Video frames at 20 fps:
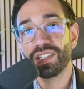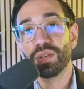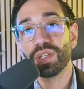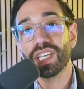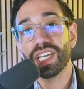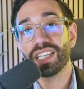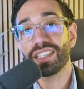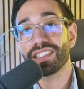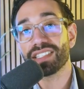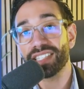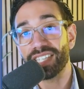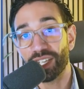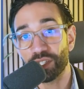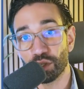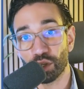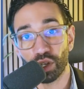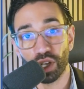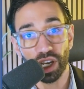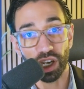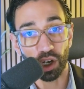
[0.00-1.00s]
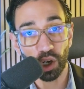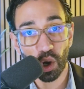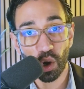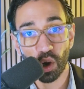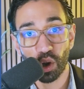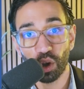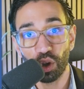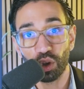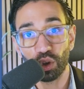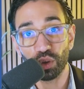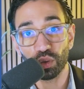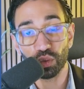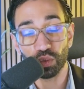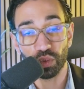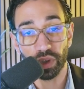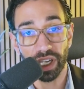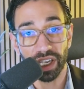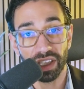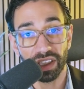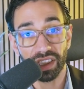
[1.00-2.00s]
you can schedule a call
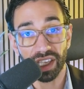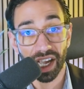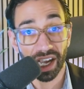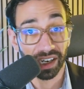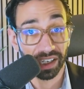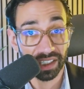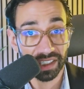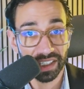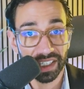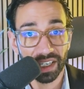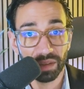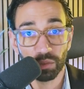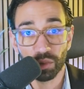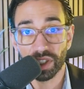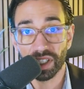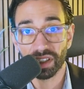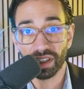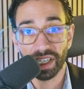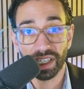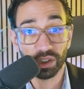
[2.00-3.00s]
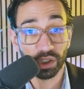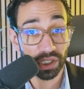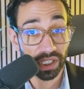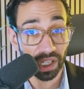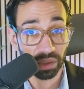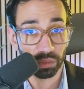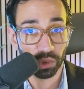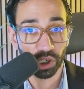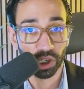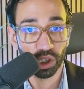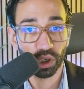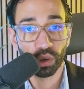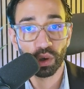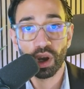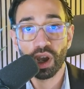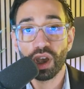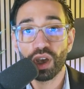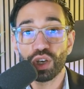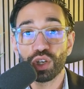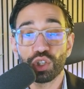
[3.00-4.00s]
with our team using the link just down below.
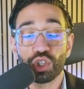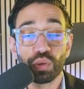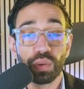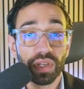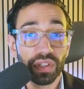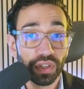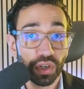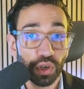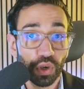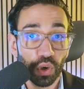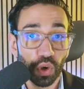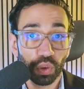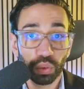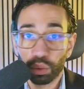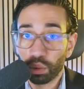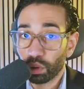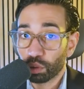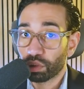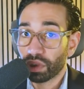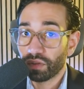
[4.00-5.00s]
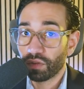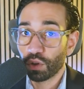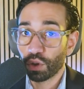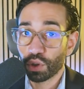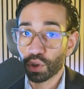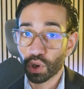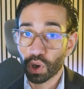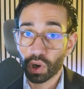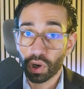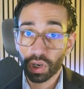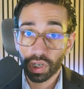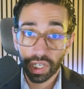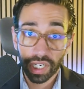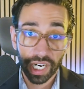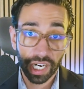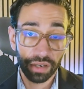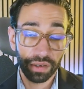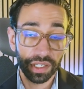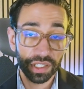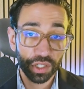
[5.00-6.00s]
During the call, we will review your
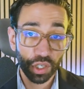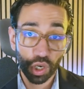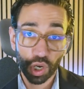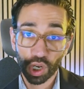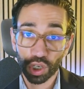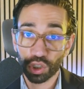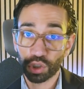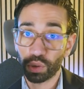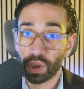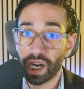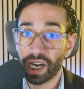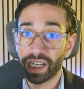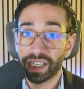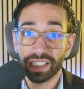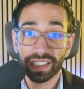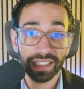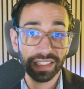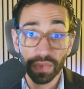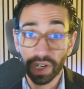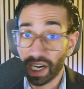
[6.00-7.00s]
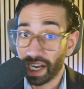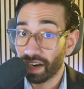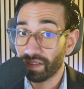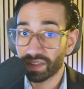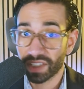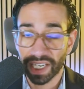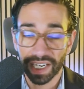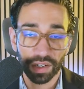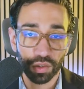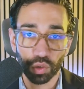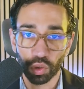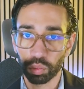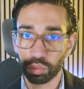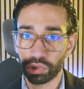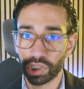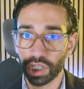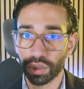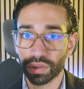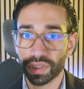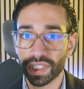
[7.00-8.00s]
current contract lifecycle
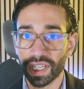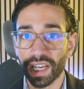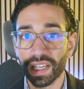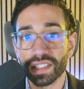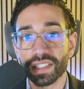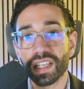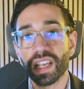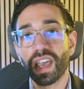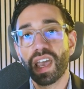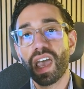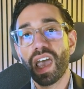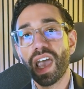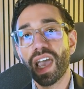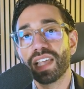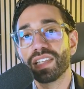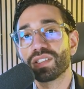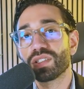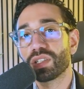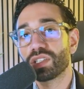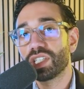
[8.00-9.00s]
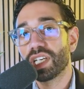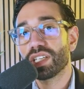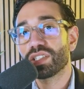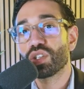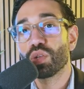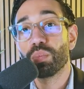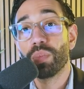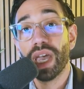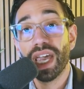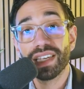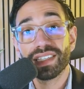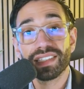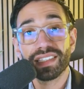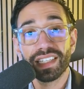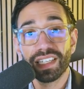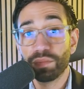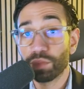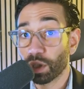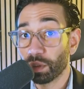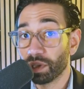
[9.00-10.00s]
process and suggest the best
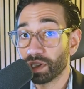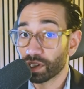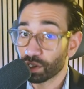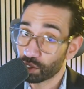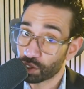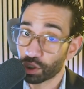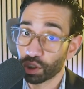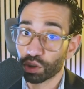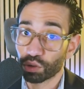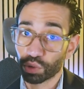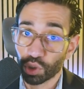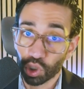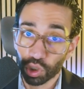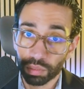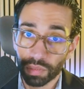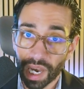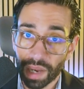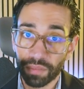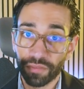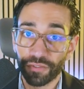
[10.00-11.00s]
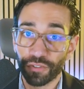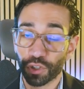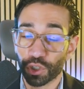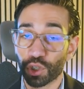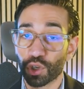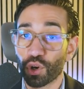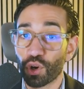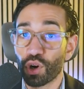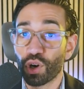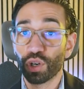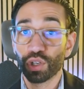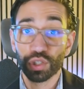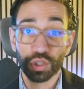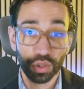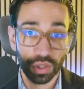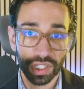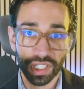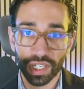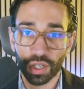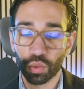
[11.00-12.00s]
implementation roadmap for your unique